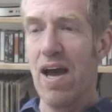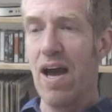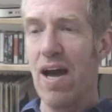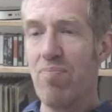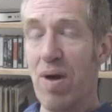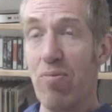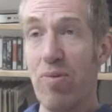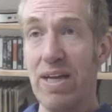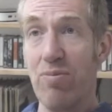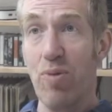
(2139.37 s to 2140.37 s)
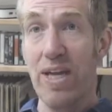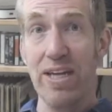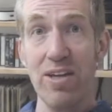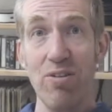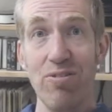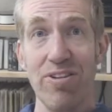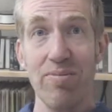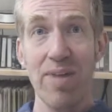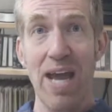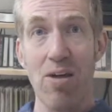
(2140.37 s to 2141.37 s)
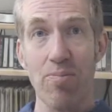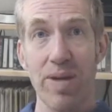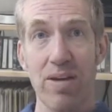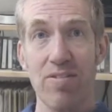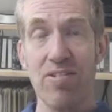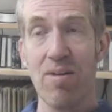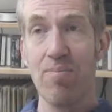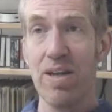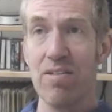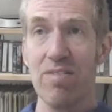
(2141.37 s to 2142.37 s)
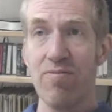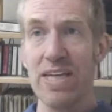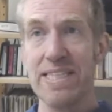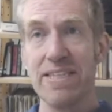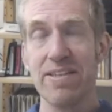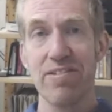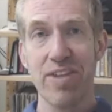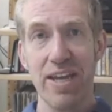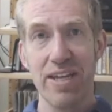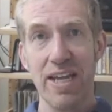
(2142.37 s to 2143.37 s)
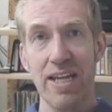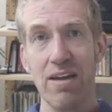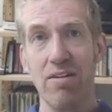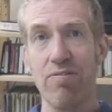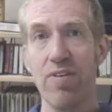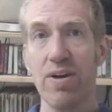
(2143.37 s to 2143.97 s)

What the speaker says: But we can use them now because somebody has invented this technique of